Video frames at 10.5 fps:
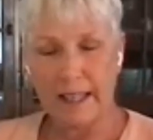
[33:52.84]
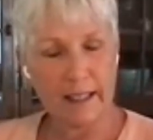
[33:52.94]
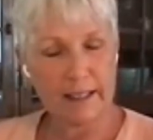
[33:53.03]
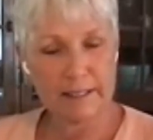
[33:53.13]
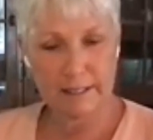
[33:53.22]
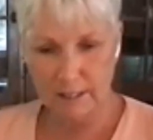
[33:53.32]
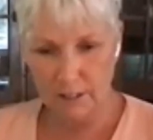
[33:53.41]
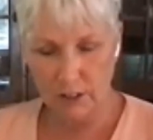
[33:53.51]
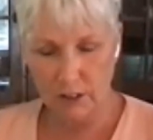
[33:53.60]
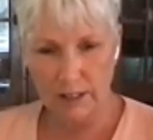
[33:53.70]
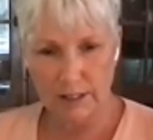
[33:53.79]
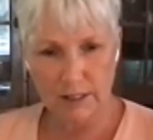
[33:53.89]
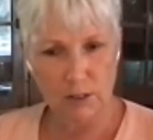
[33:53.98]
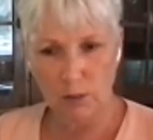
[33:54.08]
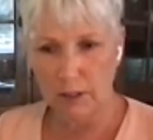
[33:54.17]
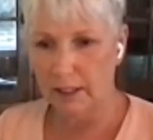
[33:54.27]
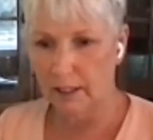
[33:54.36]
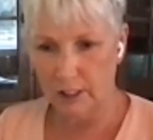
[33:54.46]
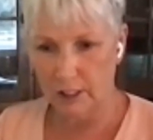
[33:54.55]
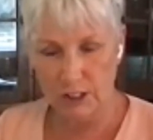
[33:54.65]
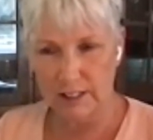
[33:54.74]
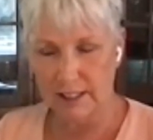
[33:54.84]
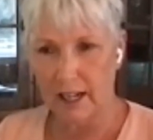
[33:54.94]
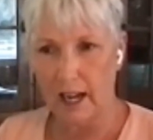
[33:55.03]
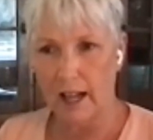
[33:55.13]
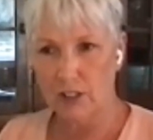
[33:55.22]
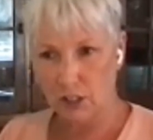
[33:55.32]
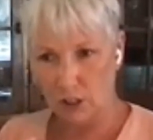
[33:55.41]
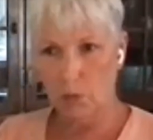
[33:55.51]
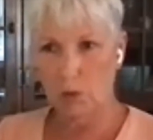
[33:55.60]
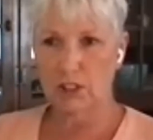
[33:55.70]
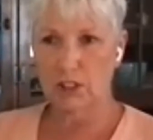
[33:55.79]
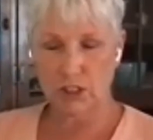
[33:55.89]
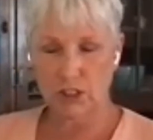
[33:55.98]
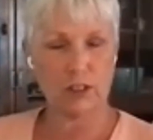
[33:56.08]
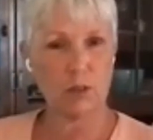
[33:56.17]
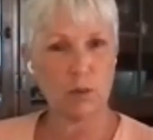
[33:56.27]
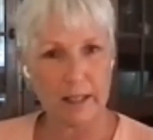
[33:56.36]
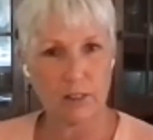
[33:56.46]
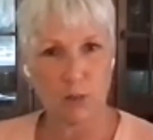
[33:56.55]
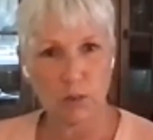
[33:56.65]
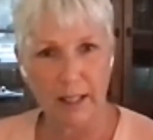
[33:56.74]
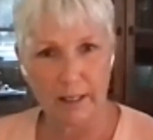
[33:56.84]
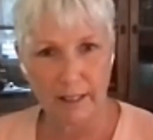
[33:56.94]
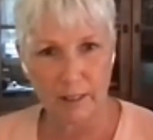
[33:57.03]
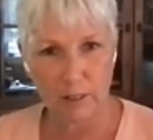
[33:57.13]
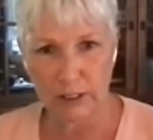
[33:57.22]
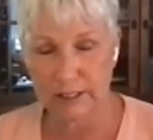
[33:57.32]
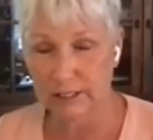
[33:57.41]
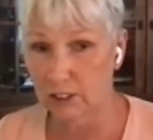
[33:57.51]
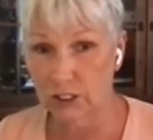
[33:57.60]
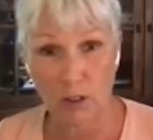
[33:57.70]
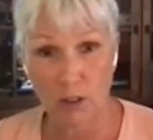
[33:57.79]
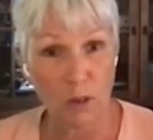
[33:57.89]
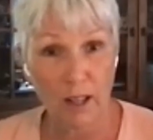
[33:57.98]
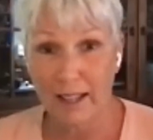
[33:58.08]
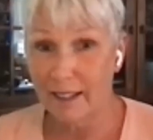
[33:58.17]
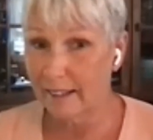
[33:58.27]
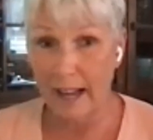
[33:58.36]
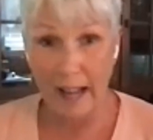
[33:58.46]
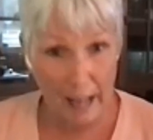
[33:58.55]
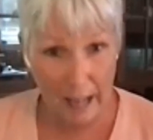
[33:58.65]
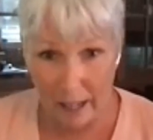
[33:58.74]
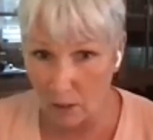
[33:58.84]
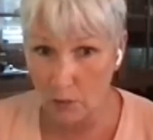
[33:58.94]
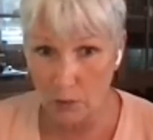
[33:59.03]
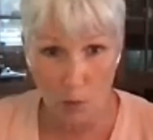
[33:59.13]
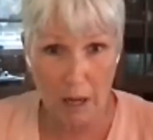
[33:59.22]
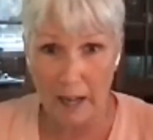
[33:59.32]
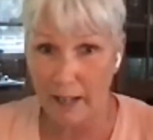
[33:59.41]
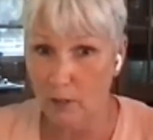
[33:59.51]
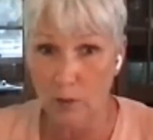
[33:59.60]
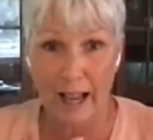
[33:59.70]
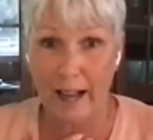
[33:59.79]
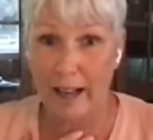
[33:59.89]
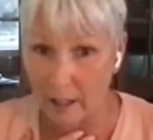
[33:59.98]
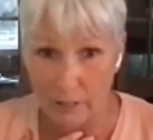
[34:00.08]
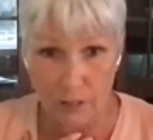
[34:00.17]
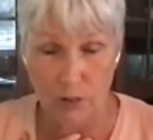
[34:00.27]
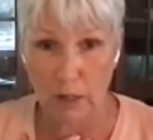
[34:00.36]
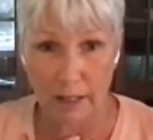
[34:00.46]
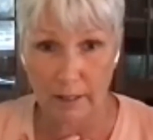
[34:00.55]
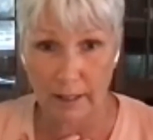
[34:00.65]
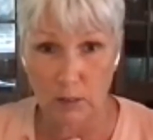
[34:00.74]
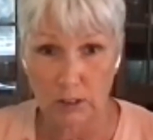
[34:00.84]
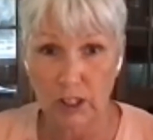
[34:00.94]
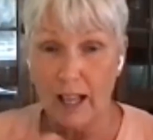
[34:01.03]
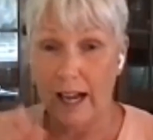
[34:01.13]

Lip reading: And I said to her, I said, sweetie, because she's like, she wishes she knew how to do light language. I said, you don't know how. No, I don't know how to do light language.